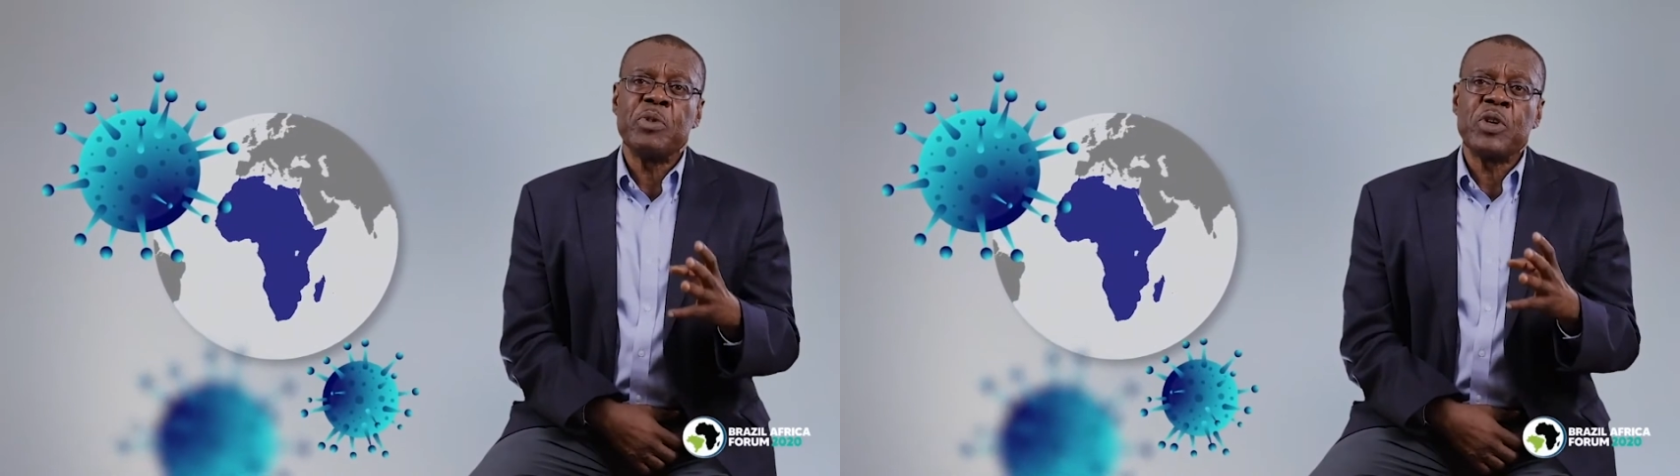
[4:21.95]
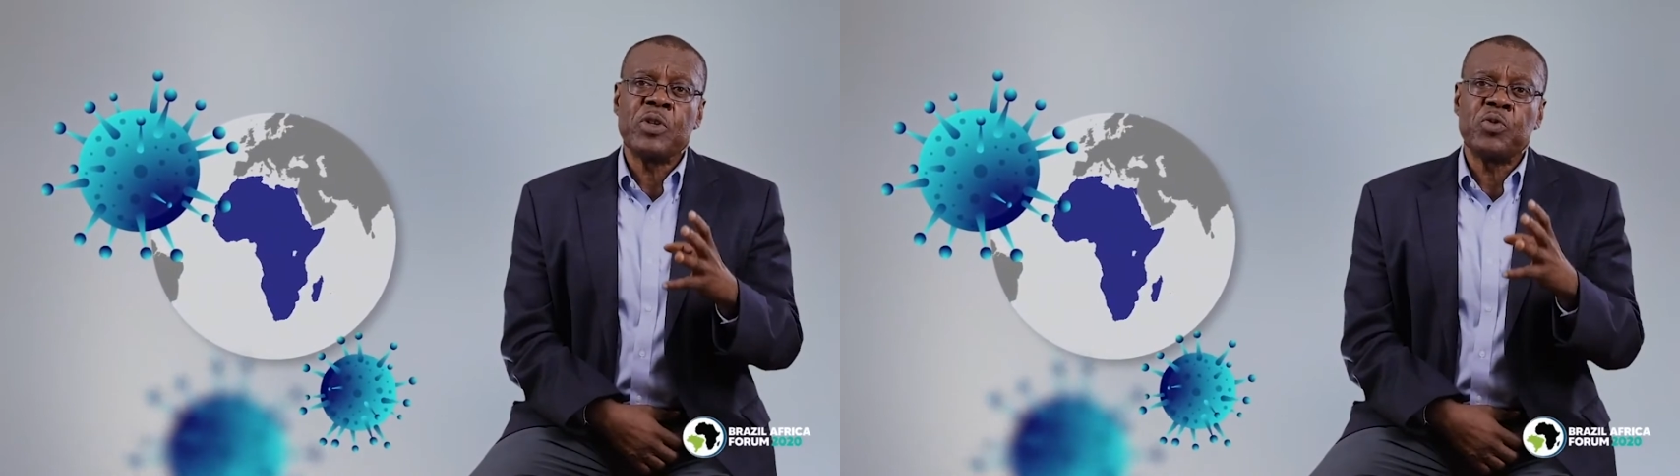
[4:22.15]

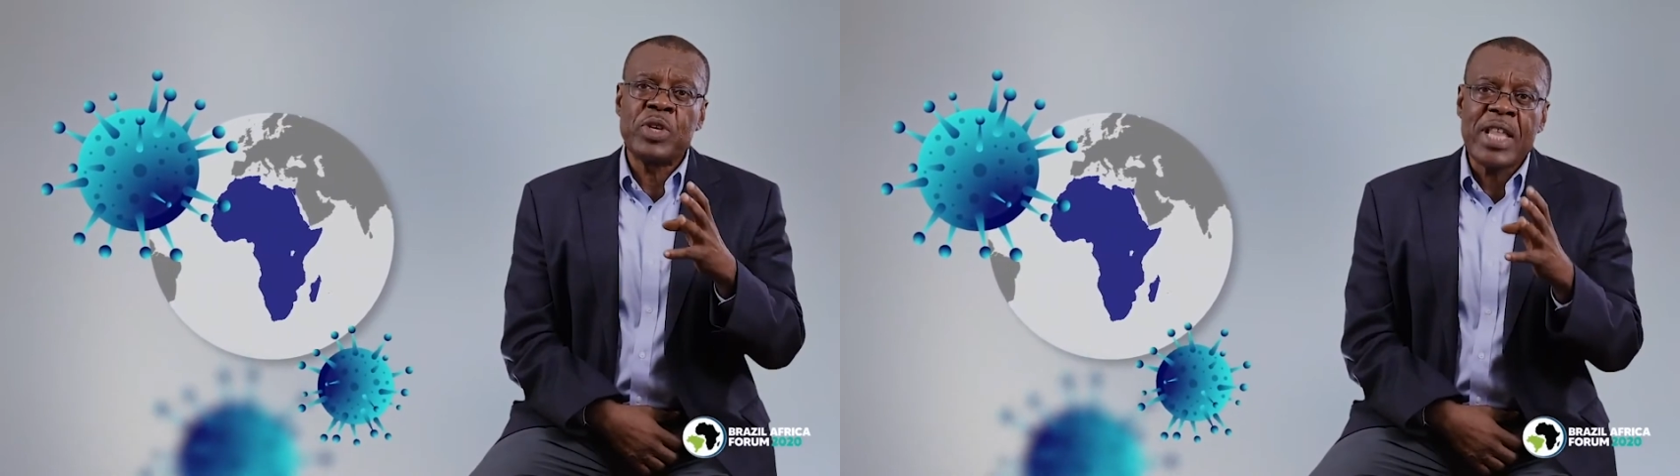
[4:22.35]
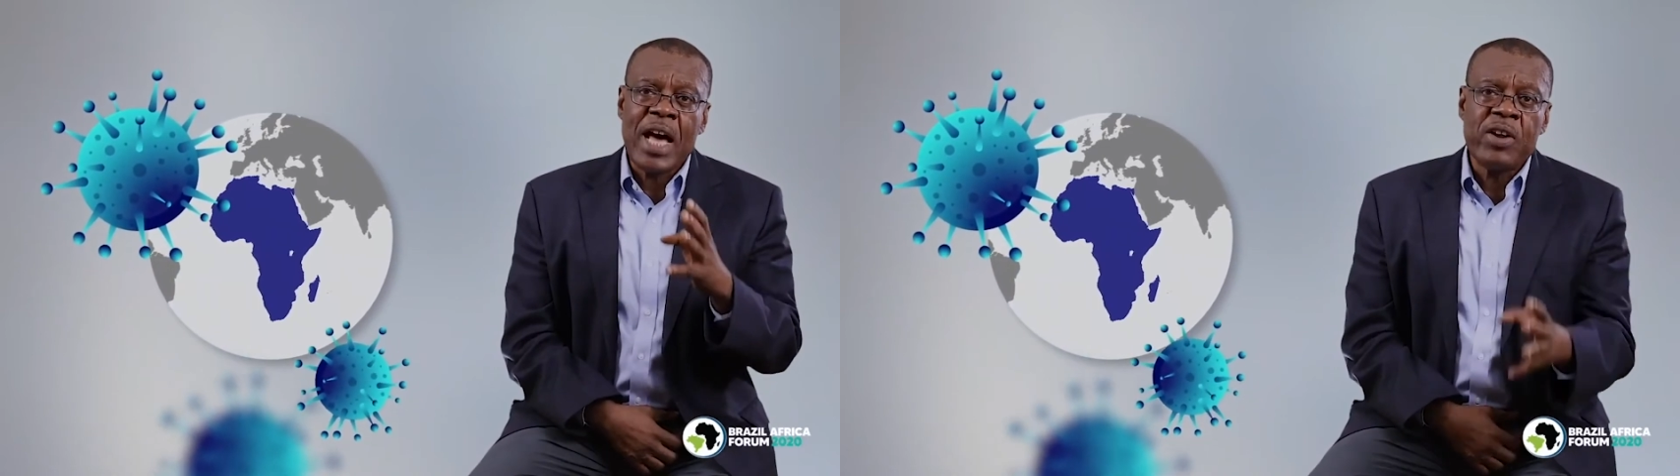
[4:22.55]
because
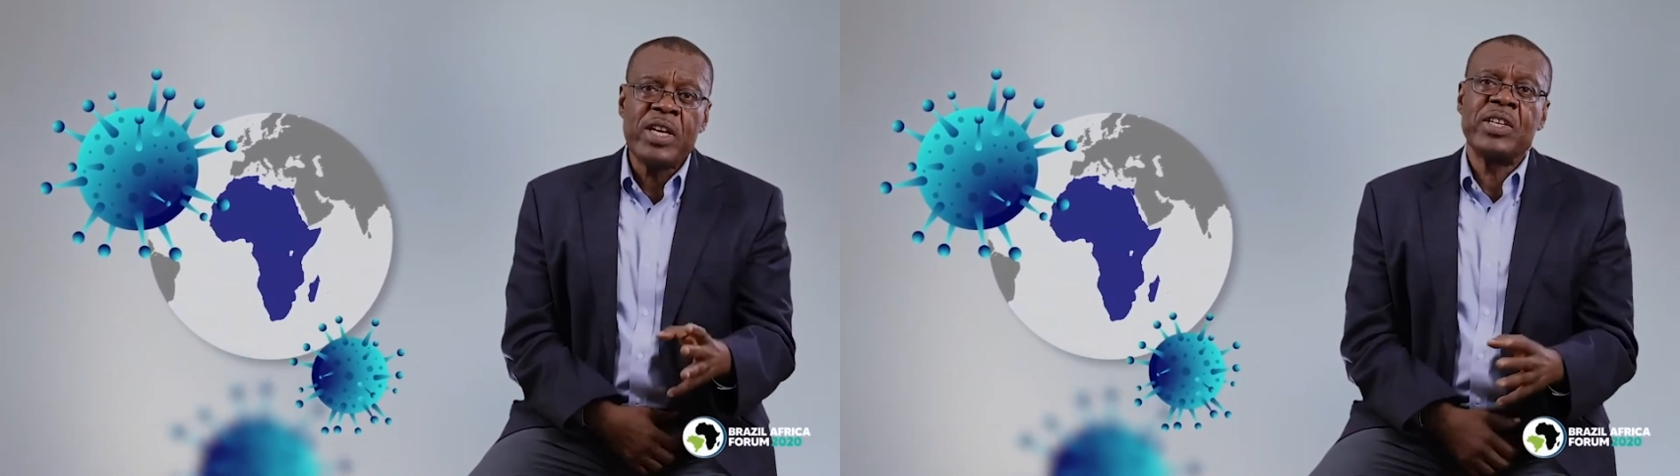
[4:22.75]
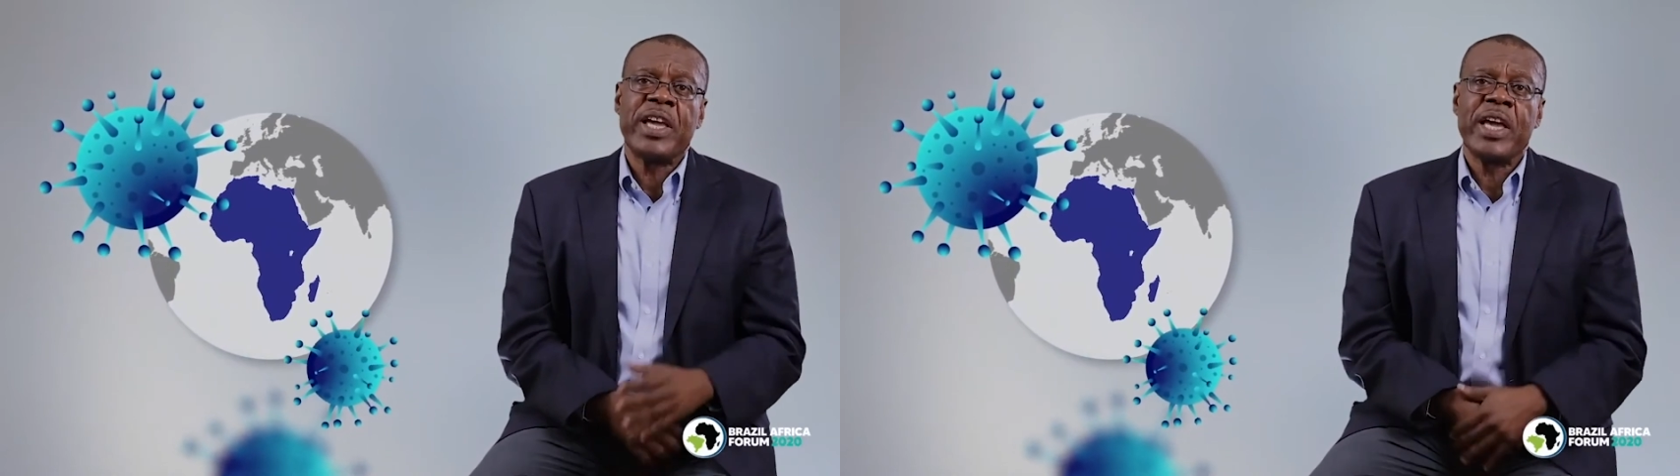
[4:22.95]
without
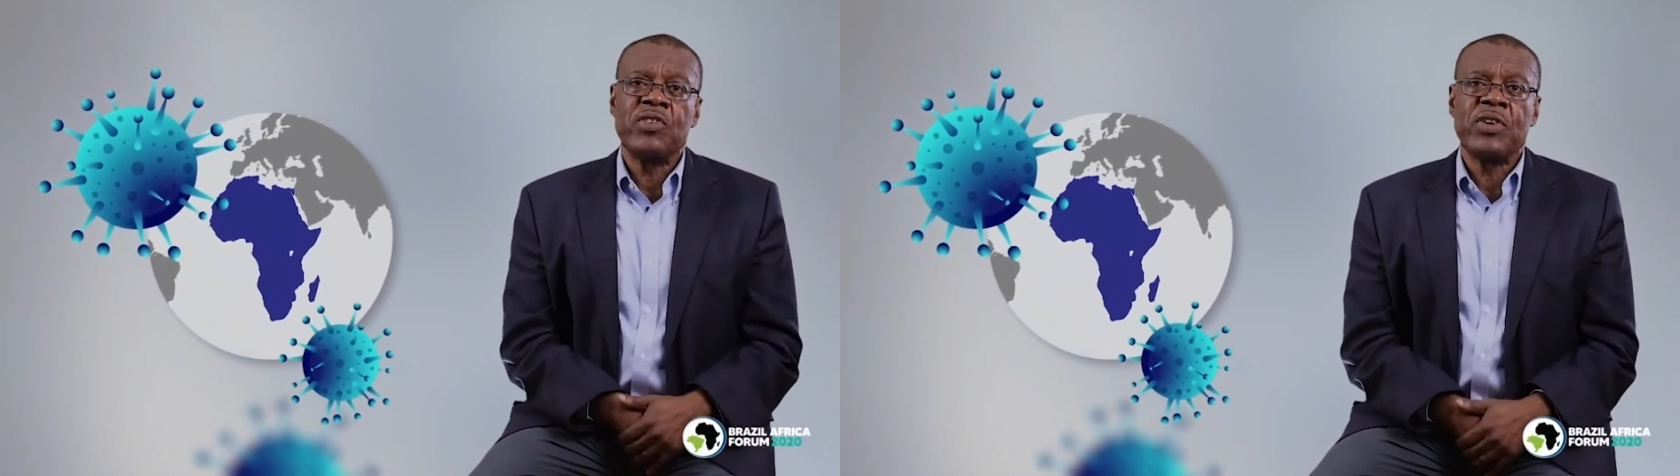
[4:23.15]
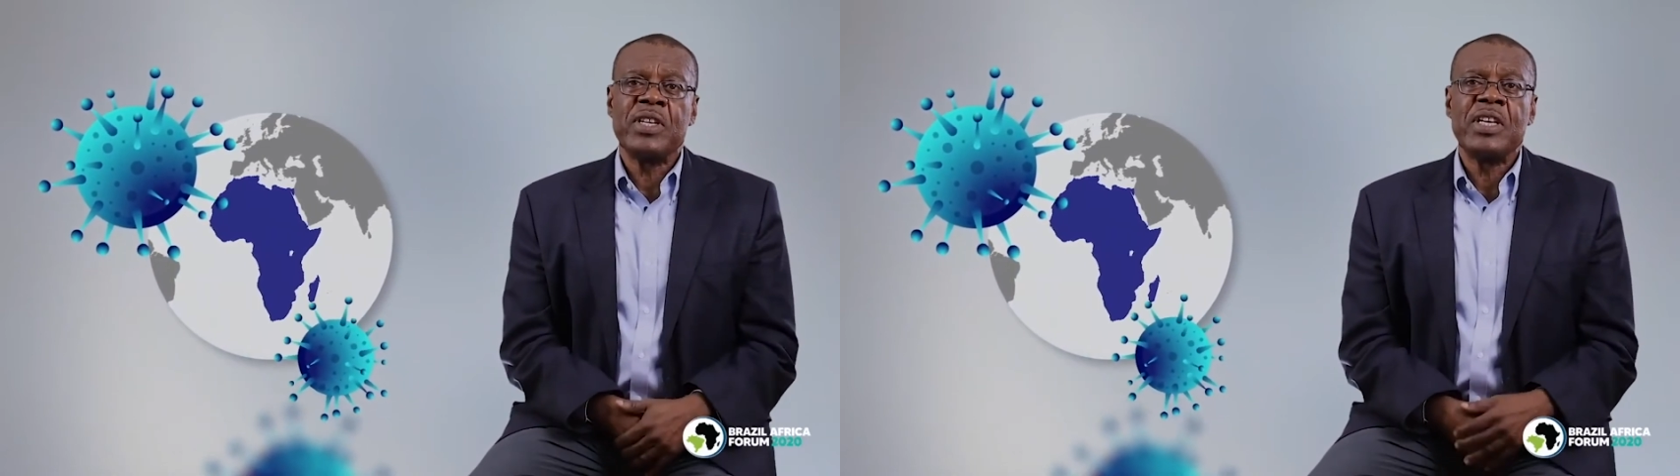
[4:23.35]

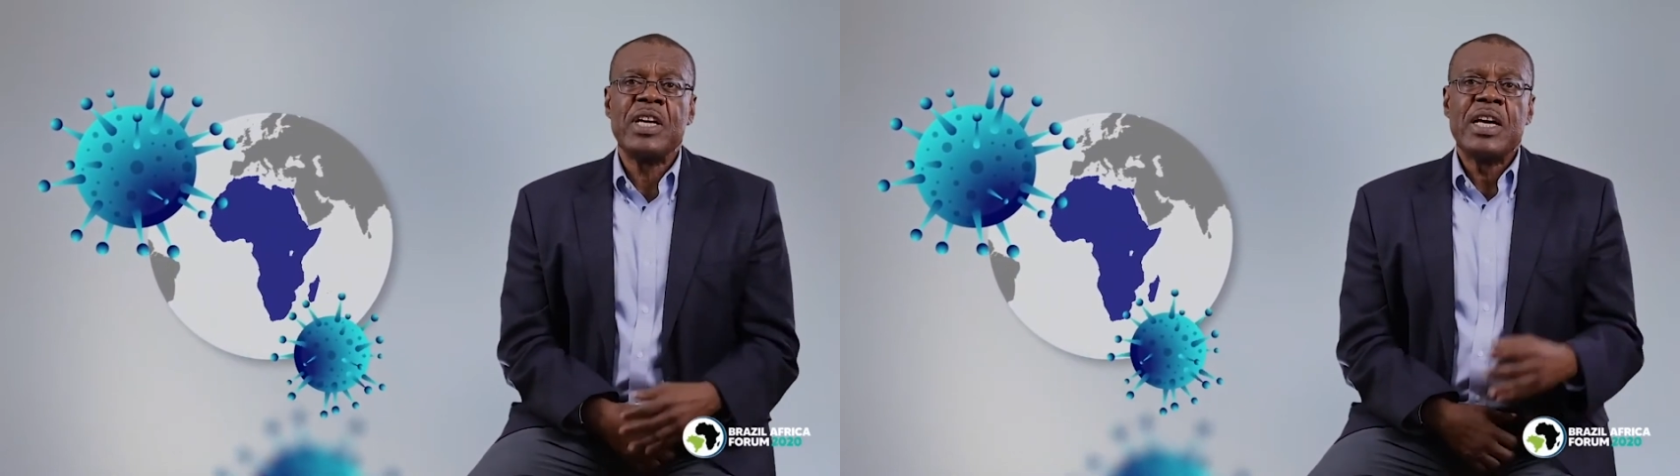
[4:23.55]
education,